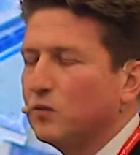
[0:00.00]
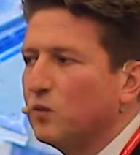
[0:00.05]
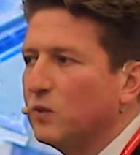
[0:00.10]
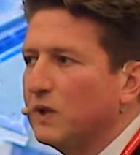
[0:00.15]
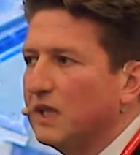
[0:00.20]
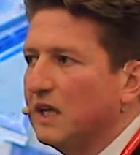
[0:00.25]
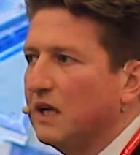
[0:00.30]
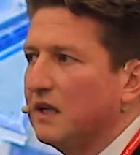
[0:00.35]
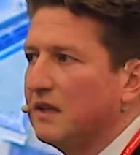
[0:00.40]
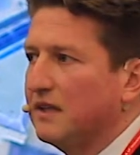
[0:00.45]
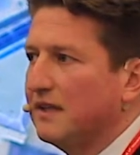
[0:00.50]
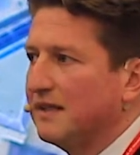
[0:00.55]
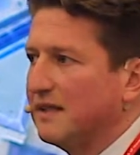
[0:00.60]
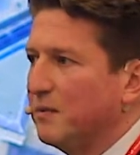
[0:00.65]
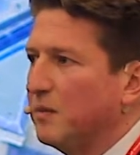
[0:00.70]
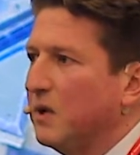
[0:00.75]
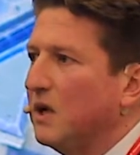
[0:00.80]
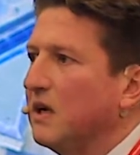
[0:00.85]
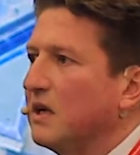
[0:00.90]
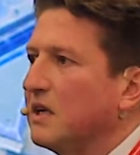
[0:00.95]
We are their
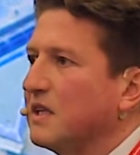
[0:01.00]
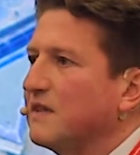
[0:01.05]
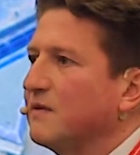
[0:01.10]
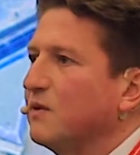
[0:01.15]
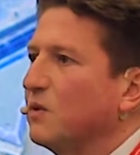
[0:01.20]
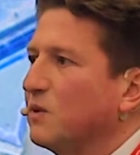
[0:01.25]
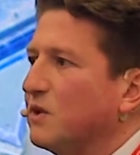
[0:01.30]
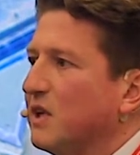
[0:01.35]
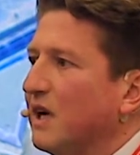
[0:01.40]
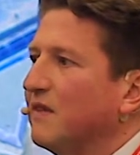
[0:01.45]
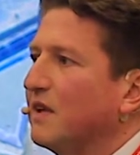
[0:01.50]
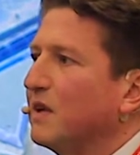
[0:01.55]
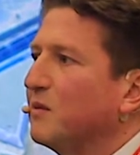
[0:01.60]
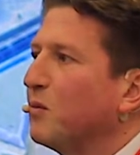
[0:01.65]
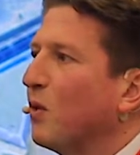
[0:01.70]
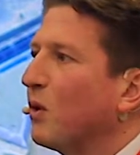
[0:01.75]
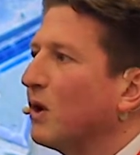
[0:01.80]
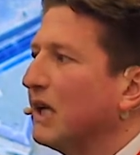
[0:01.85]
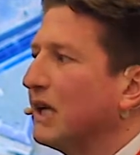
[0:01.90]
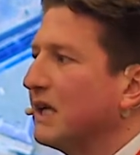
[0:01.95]
suppliers for traffic
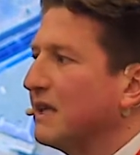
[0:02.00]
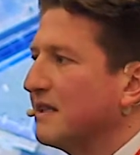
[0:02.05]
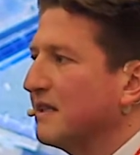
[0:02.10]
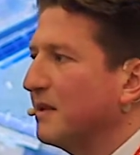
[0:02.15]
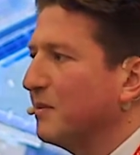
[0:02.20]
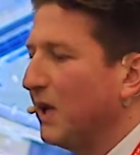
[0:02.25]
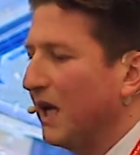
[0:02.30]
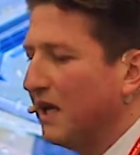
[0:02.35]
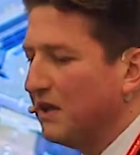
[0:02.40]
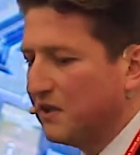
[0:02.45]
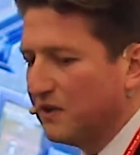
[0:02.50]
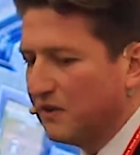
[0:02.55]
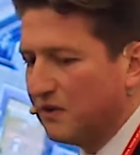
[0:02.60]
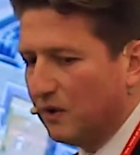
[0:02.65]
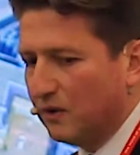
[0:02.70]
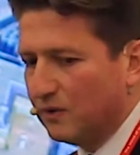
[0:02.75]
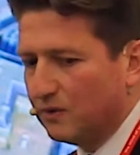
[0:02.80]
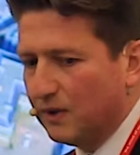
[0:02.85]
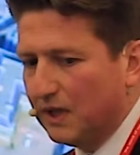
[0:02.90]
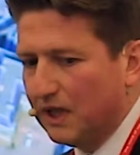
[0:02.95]
modelling and simulation
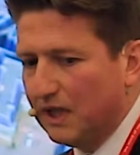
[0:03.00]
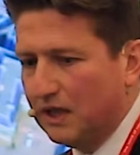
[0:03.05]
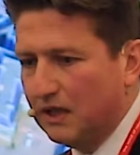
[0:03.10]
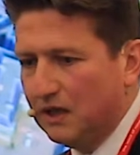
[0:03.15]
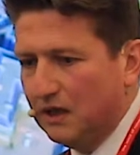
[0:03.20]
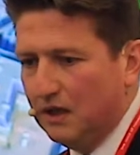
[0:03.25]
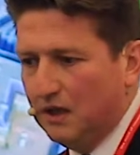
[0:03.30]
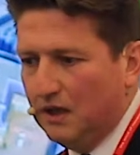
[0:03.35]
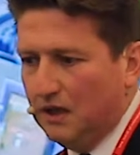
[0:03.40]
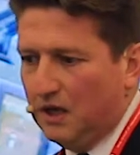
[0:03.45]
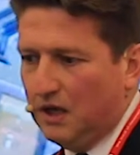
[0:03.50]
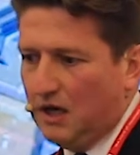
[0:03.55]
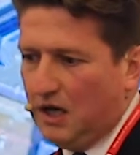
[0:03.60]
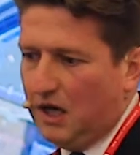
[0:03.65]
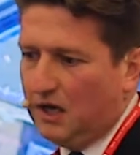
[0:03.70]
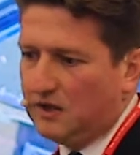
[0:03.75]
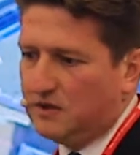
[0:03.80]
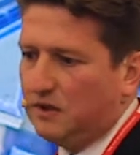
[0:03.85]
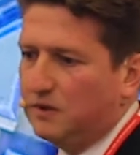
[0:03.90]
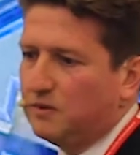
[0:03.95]
software.
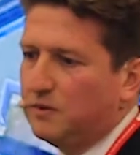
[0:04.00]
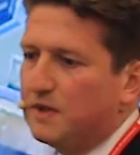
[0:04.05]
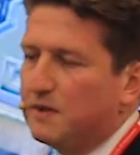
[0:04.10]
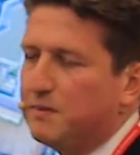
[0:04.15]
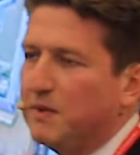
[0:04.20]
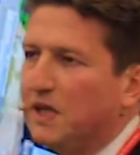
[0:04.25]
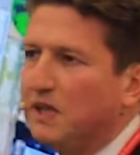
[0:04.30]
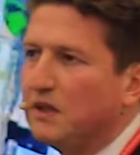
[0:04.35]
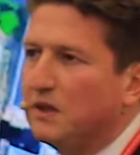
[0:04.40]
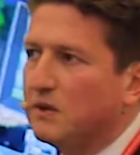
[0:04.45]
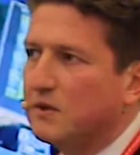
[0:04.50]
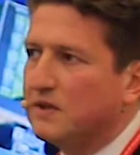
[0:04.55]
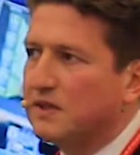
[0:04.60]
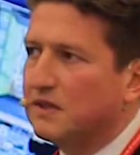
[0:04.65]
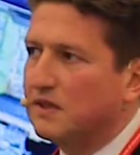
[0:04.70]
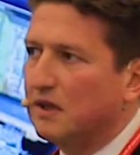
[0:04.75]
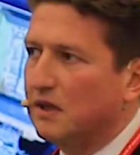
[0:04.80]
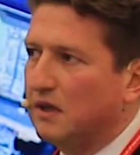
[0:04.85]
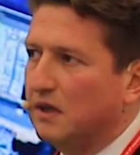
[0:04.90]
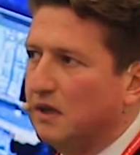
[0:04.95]
Our software is being
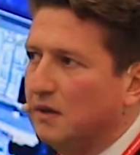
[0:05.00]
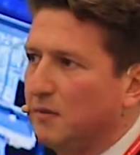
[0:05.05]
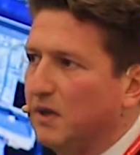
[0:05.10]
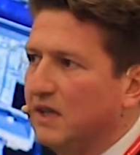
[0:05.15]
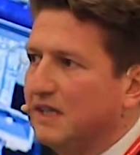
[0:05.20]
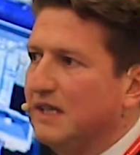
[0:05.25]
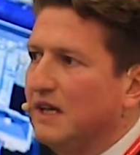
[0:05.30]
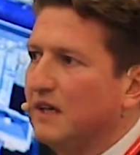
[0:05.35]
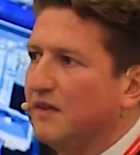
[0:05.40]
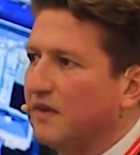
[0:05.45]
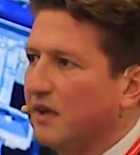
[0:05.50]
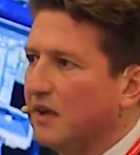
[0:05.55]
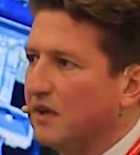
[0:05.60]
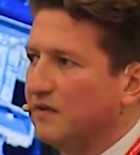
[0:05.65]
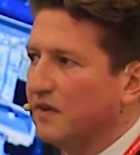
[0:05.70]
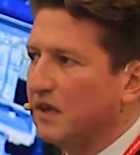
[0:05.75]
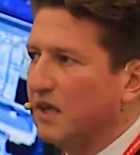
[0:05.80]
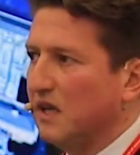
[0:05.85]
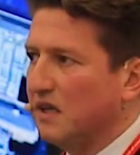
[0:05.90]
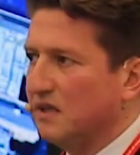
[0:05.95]
used by TfL
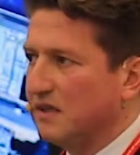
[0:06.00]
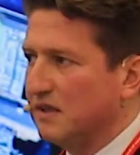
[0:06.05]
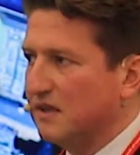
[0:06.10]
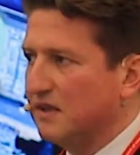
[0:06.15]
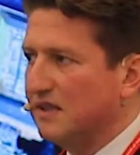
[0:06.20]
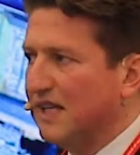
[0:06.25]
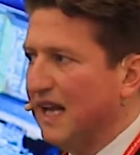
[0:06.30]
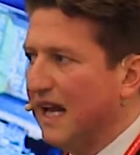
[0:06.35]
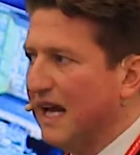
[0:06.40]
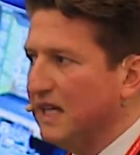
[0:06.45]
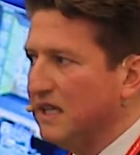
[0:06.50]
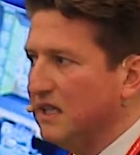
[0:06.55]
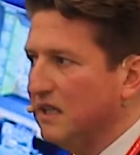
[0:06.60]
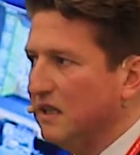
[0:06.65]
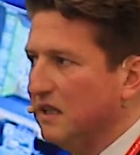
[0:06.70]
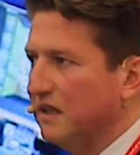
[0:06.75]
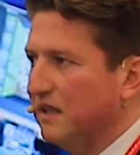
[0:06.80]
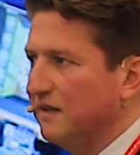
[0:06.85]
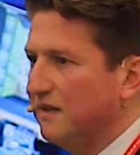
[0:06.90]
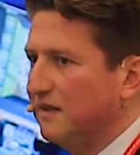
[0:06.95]
for the last 10
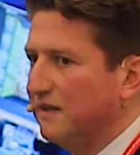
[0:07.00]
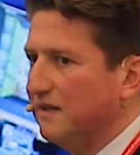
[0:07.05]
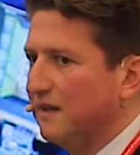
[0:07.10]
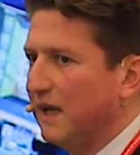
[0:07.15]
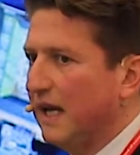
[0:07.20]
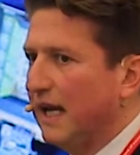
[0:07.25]
years,